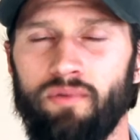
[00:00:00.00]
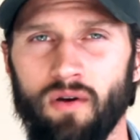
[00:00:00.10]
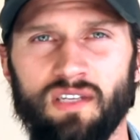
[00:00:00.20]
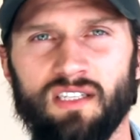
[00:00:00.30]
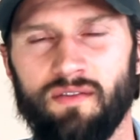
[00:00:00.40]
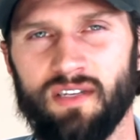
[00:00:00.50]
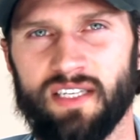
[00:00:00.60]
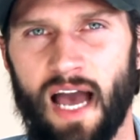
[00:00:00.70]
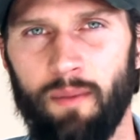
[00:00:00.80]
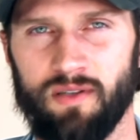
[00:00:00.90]
fibrosis of the
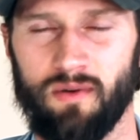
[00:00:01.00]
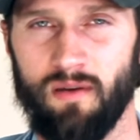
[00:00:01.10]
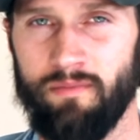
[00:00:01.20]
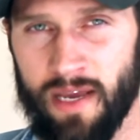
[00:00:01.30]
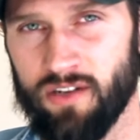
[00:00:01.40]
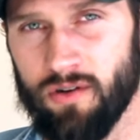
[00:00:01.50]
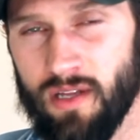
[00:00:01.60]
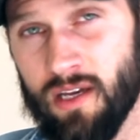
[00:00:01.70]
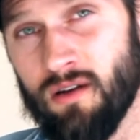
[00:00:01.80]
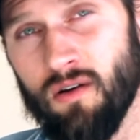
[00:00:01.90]
scalp is one of the
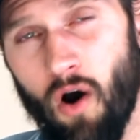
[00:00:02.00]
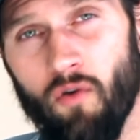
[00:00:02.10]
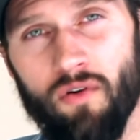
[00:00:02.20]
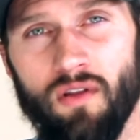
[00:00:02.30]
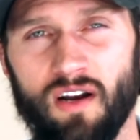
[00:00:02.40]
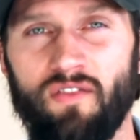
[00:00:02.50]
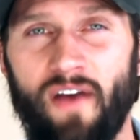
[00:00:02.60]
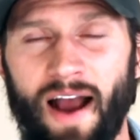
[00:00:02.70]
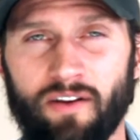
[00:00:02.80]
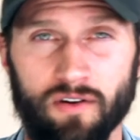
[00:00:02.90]
majorly overlooked
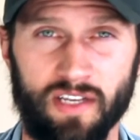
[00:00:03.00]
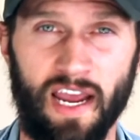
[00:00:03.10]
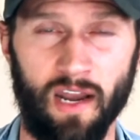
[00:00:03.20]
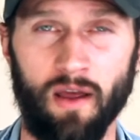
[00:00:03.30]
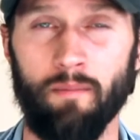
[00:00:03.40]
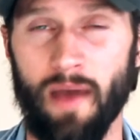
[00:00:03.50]
factors in